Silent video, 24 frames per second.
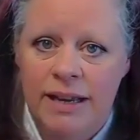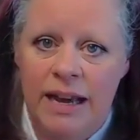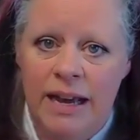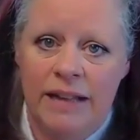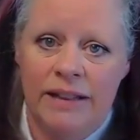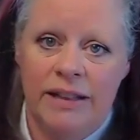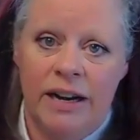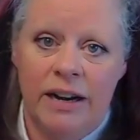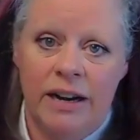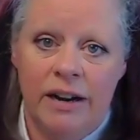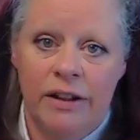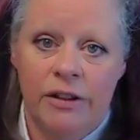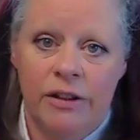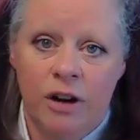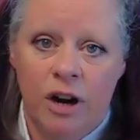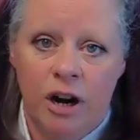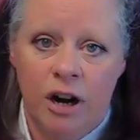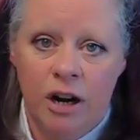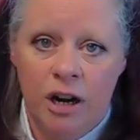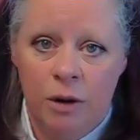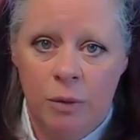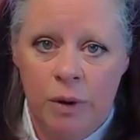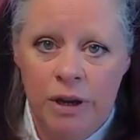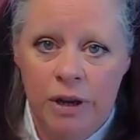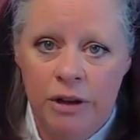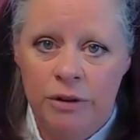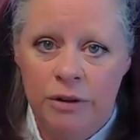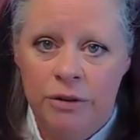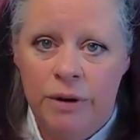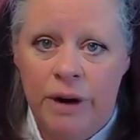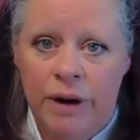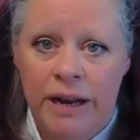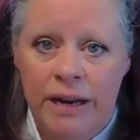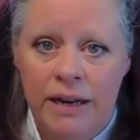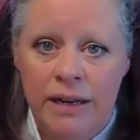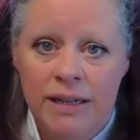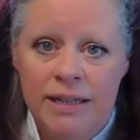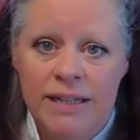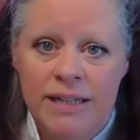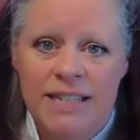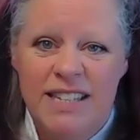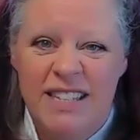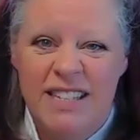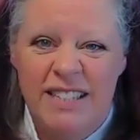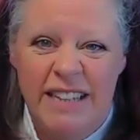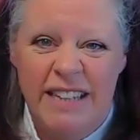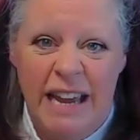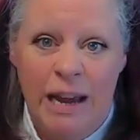And then another card, I want you to write,
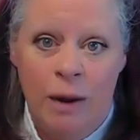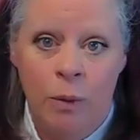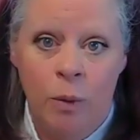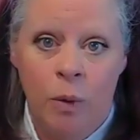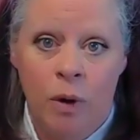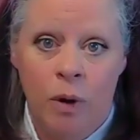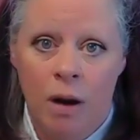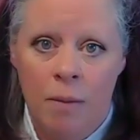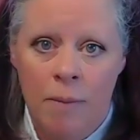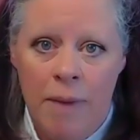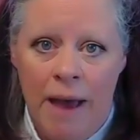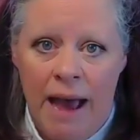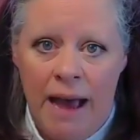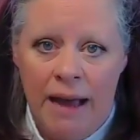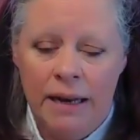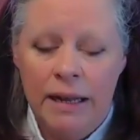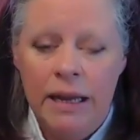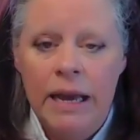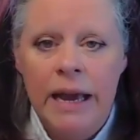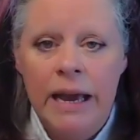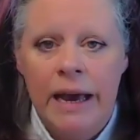stay where I'm at.